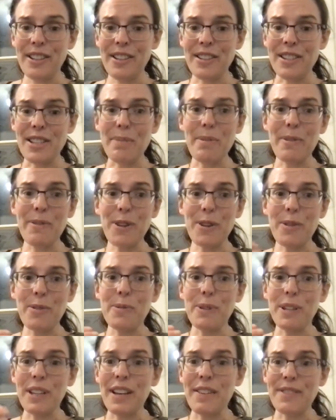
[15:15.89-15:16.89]
Some of you
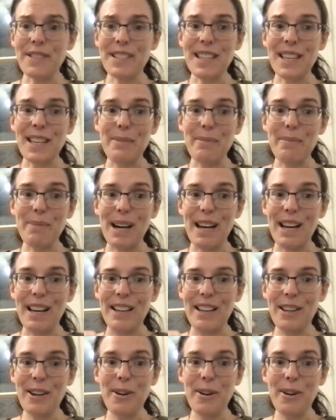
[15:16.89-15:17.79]
will have seen my